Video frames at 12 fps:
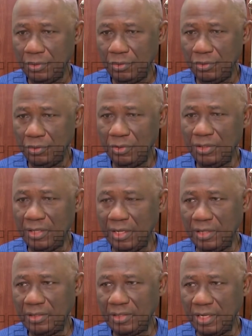during the
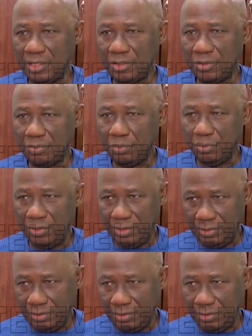NSAS
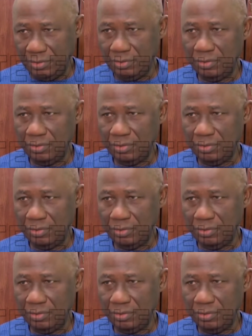protests,